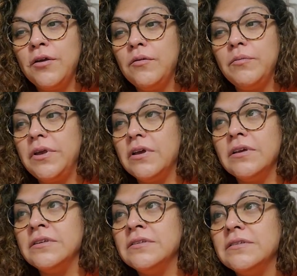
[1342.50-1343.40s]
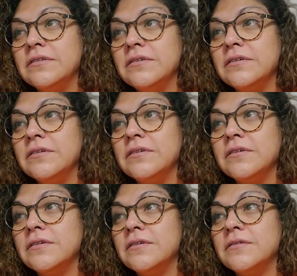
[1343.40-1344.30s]
because
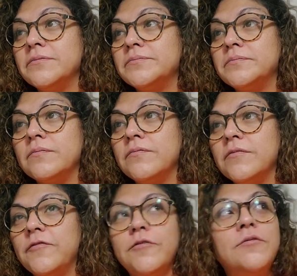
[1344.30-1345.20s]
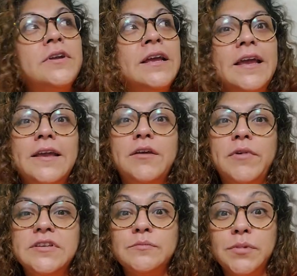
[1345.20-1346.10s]
for one, I can't get
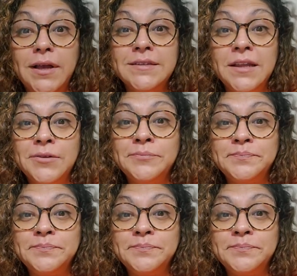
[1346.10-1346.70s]
my supplies now.